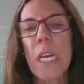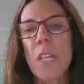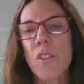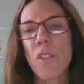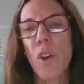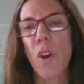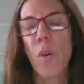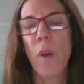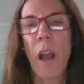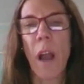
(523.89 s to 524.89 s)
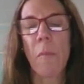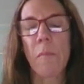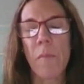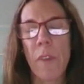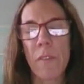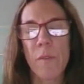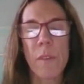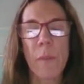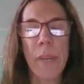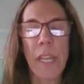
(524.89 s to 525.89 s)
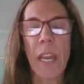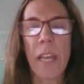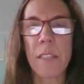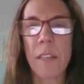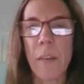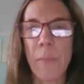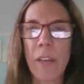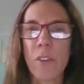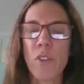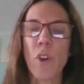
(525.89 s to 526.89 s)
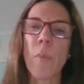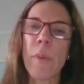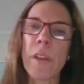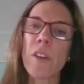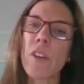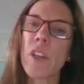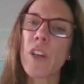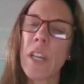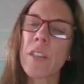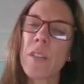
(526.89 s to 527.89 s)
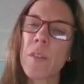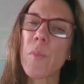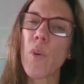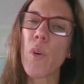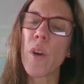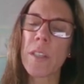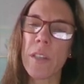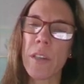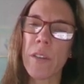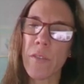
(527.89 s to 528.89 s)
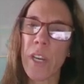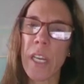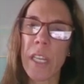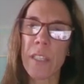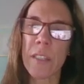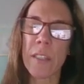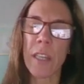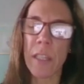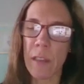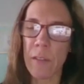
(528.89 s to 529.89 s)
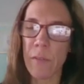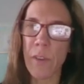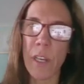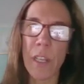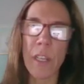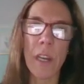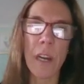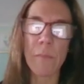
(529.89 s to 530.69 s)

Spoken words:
So if somebody has a microscope and could look at the spores, they are very distinct and very